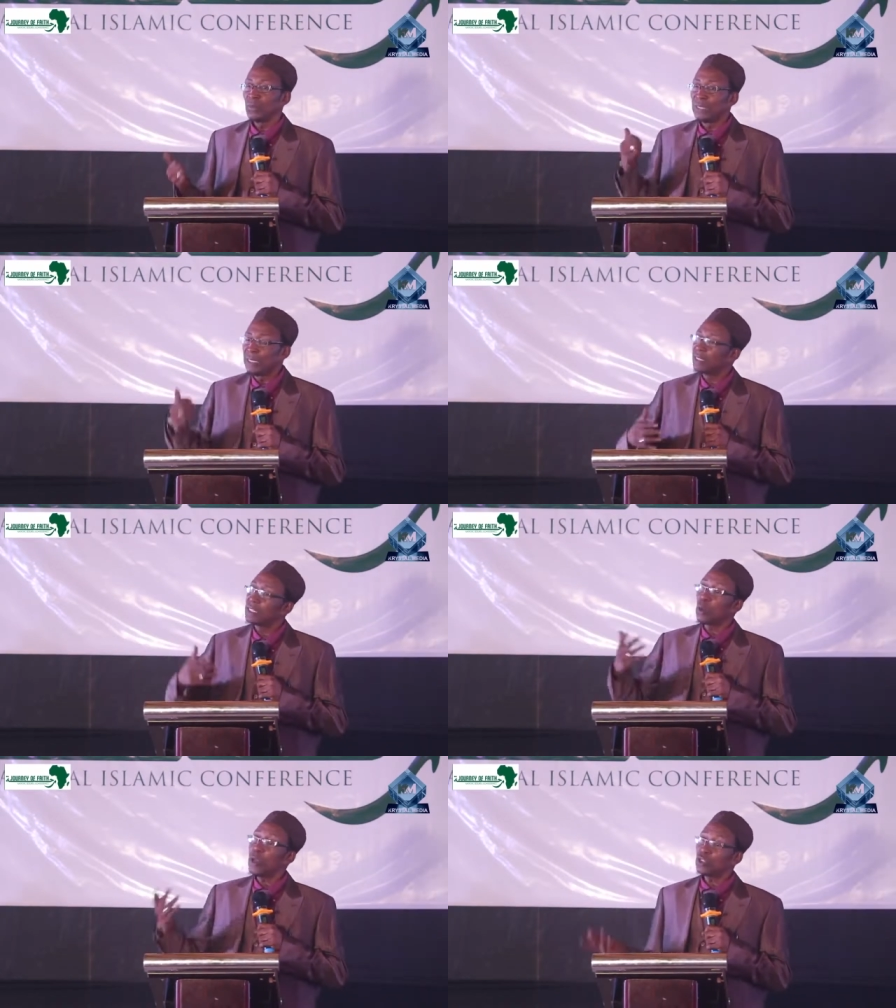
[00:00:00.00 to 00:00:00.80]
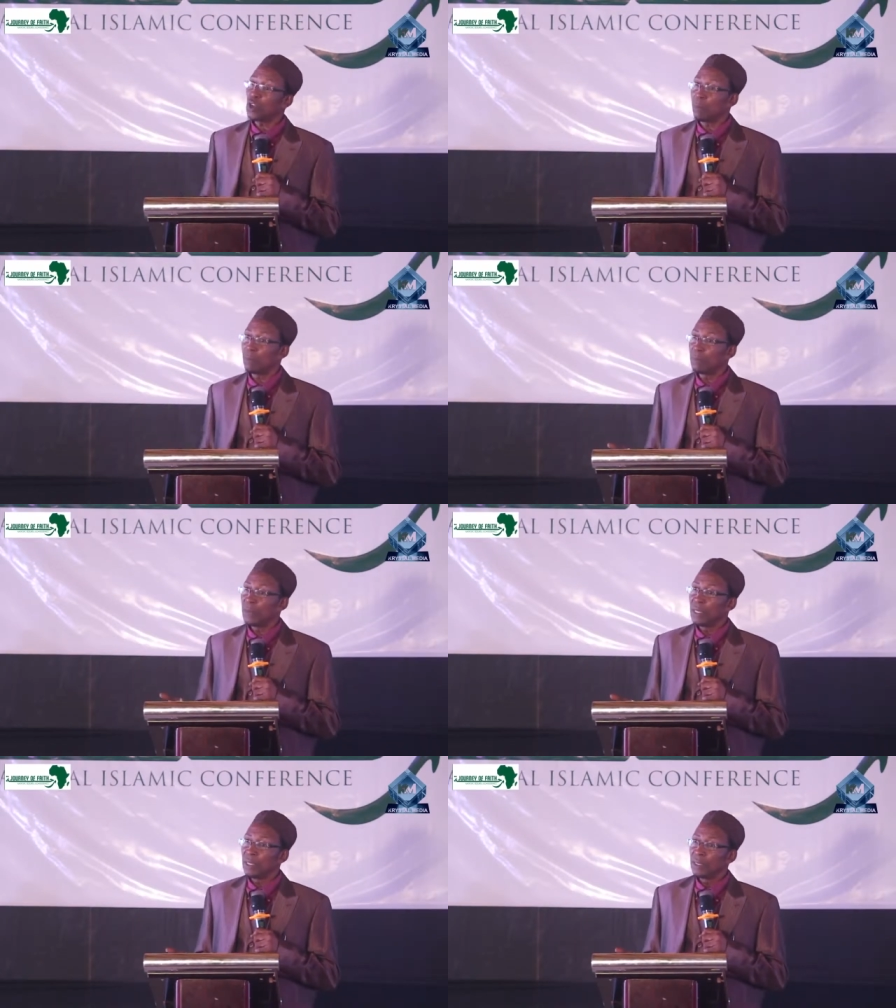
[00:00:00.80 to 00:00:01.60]
This is the wisdom.
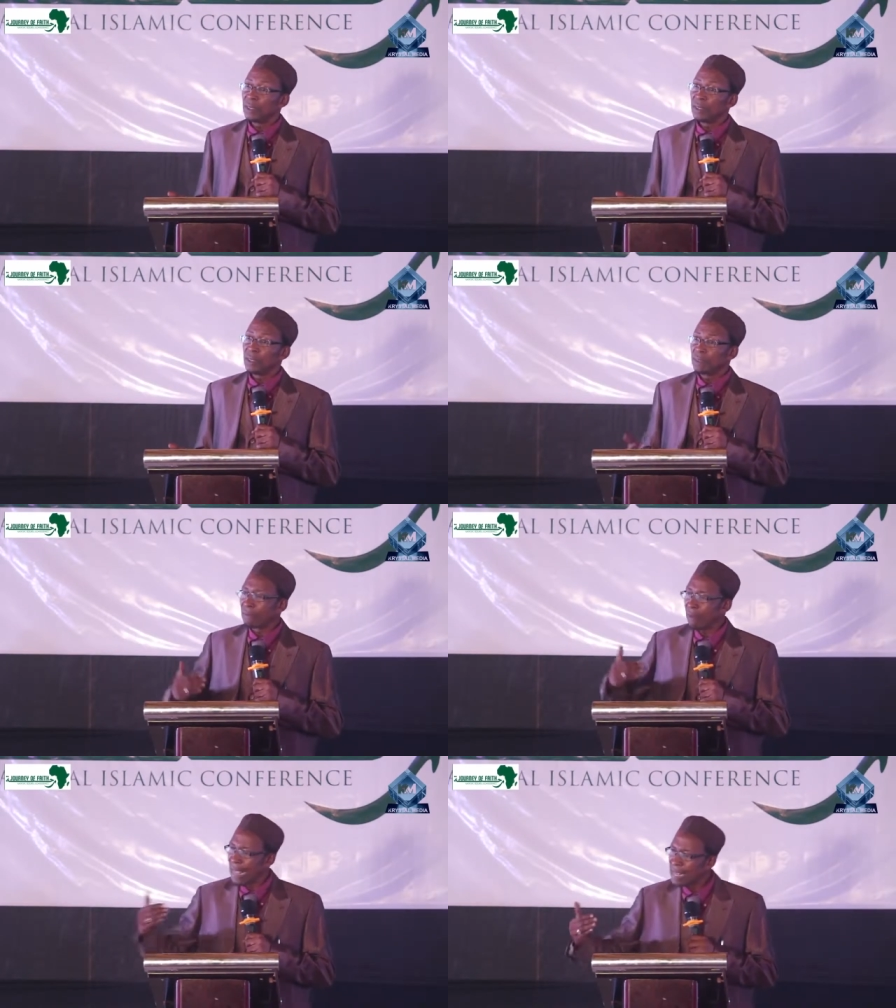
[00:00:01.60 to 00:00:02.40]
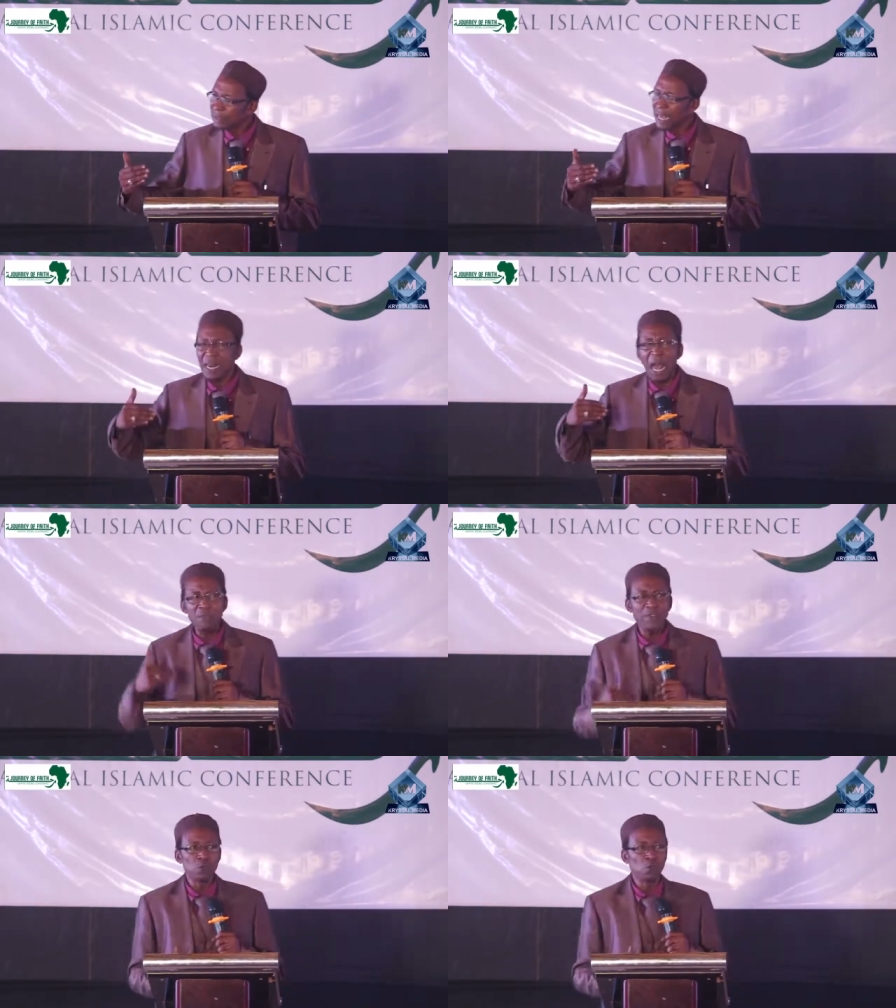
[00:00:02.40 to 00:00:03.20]
Create an
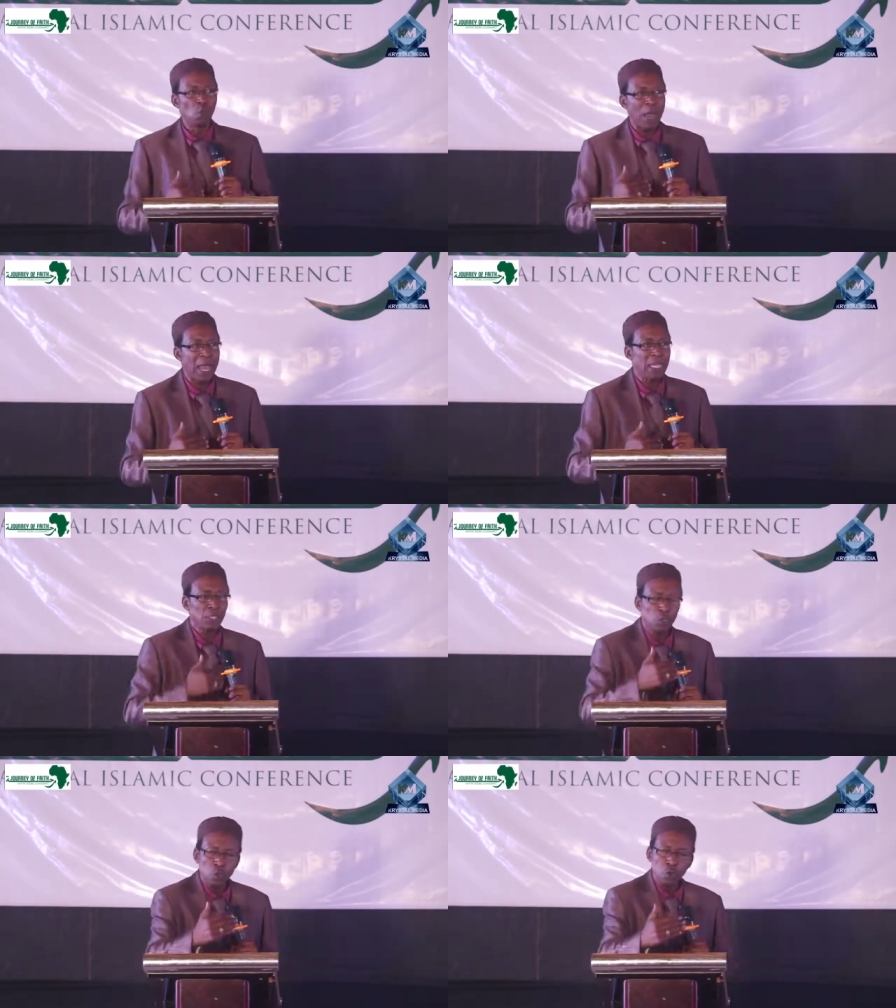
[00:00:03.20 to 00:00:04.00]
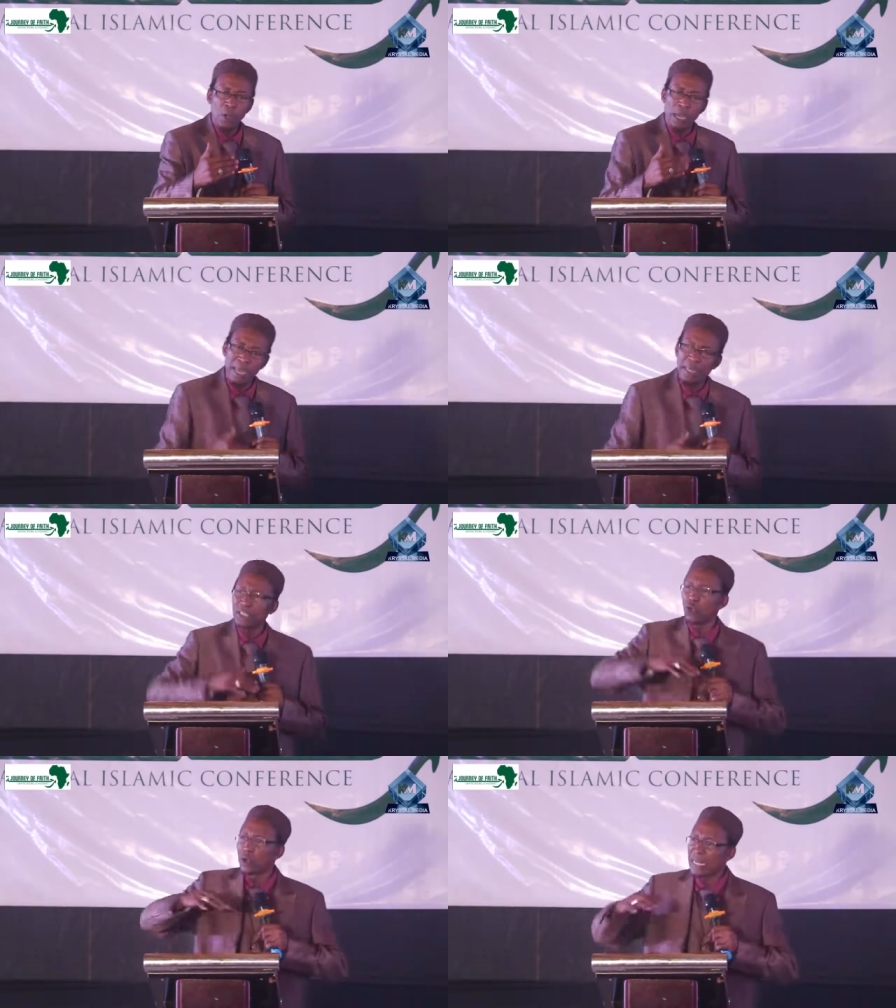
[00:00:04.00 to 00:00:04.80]
avenue where you
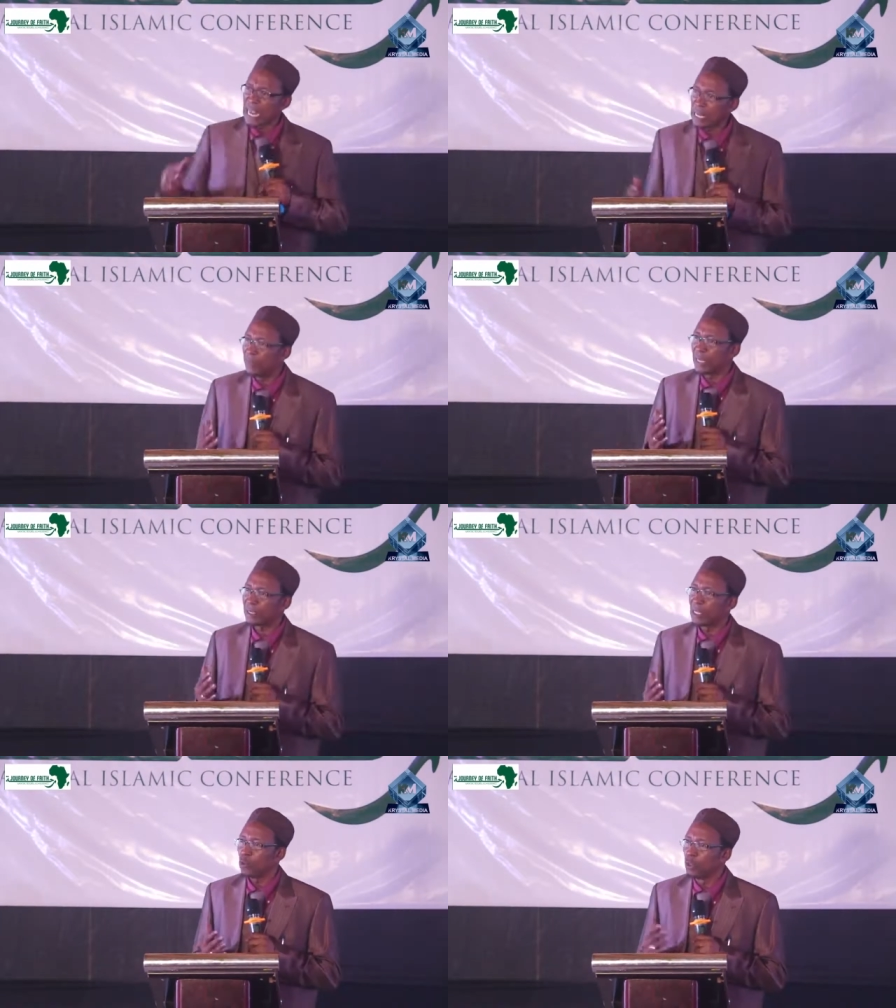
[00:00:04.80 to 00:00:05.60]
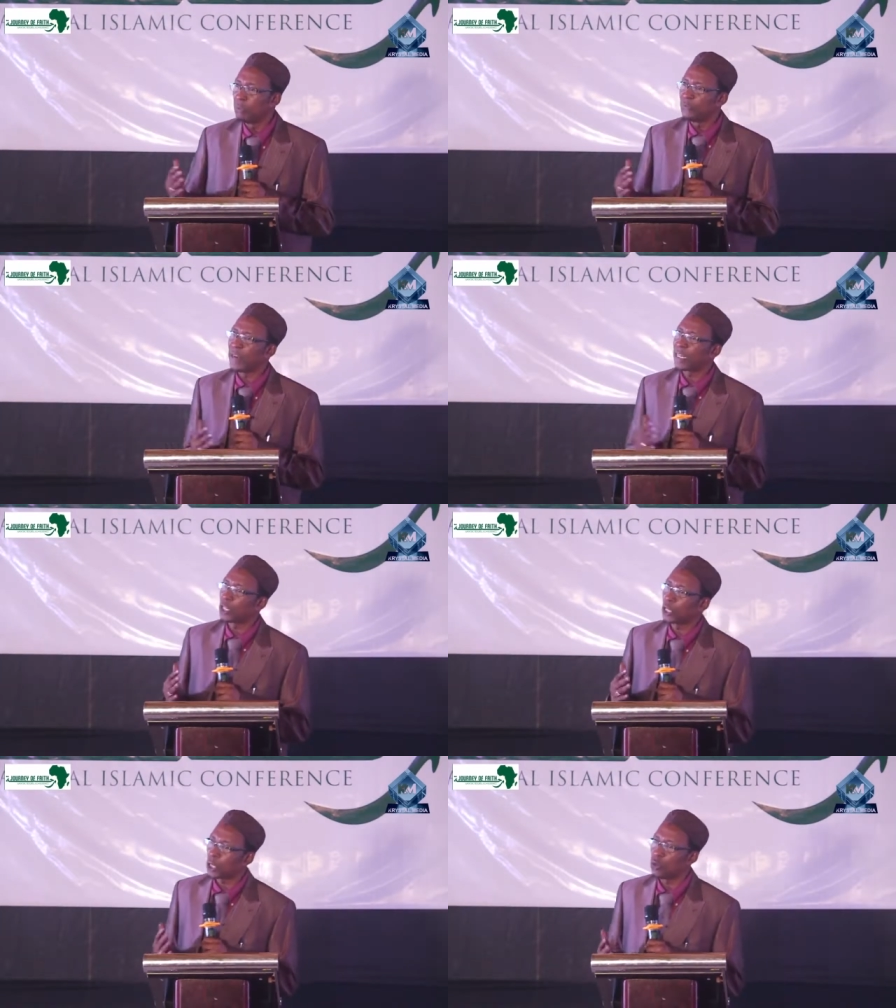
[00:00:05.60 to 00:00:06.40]
and your neighbors will be very
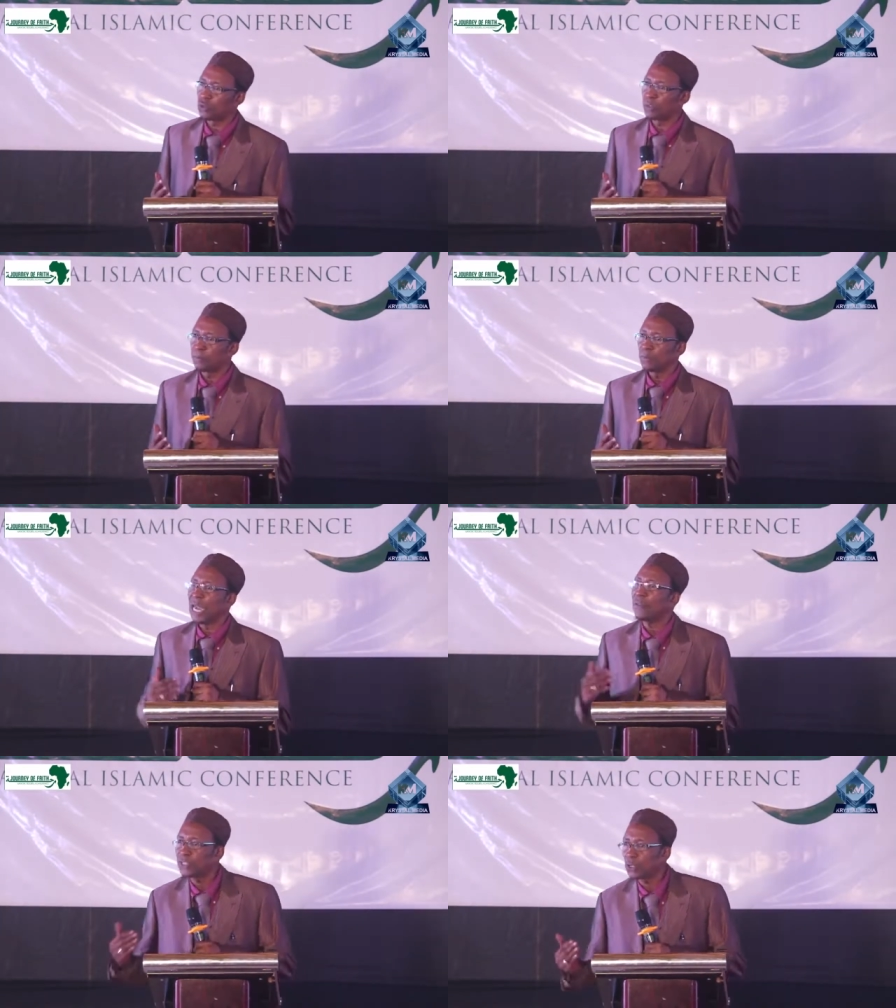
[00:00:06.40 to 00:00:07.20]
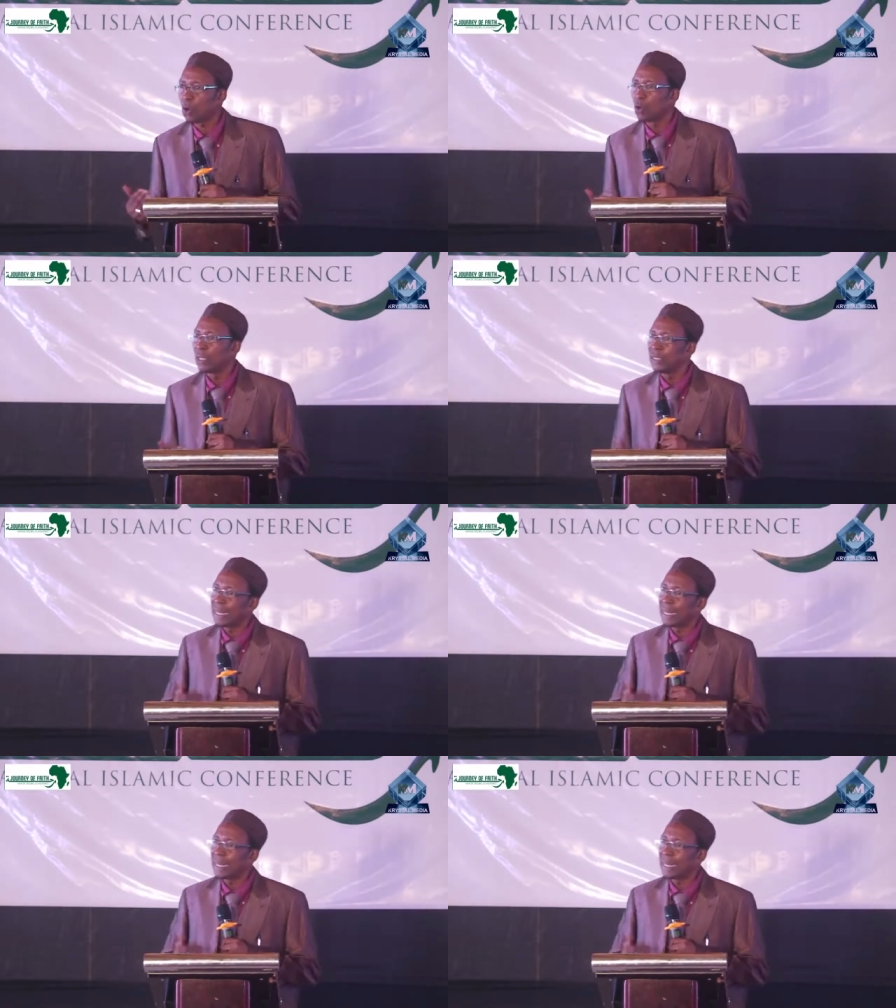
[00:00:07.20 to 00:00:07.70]
close after all,